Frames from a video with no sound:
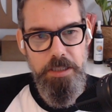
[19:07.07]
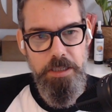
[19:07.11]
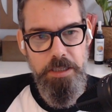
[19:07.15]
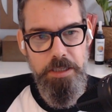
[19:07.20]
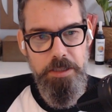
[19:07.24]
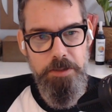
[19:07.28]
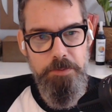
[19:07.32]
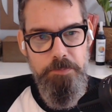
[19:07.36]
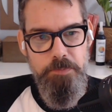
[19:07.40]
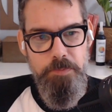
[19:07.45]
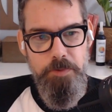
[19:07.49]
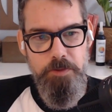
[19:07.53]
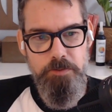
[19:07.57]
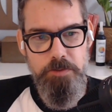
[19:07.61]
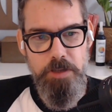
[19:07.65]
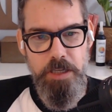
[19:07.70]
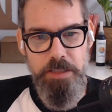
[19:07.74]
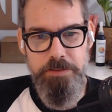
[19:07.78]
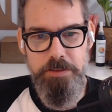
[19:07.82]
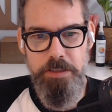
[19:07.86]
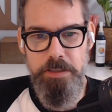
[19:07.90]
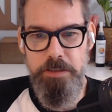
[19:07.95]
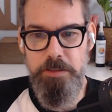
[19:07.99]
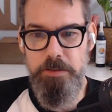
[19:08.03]
So
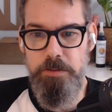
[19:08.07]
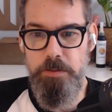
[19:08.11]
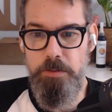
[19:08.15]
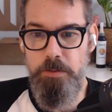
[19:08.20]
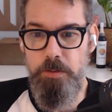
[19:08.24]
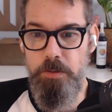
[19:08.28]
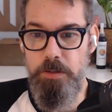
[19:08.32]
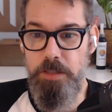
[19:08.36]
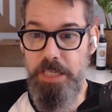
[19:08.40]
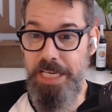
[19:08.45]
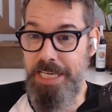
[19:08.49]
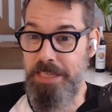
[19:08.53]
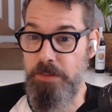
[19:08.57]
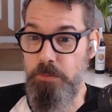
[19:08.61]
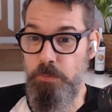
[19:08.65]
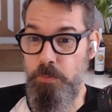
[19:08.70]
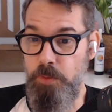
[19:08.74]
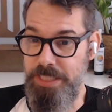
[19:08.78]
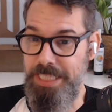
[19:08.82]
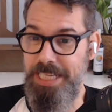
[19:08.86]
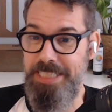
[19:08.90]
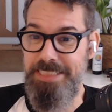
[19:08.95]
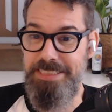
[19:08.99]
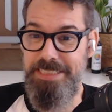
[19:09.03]
I started to look at
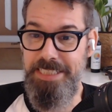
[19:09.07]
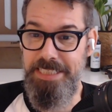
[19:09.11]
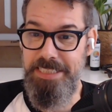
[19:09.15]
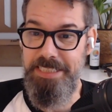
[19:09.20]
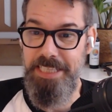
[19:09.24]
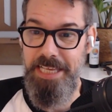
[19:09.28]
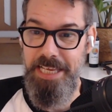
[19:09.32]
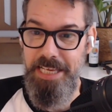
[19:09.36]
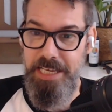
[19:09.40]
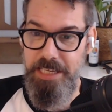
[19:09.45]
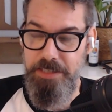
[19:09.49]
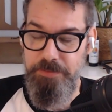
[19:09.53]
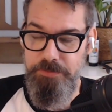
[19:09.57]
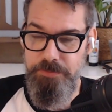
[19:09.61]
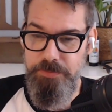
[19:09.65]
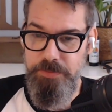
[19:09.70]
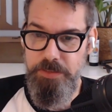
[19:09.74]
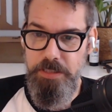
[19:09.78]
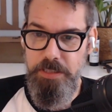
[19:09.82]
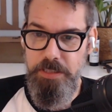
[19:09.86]
what I did have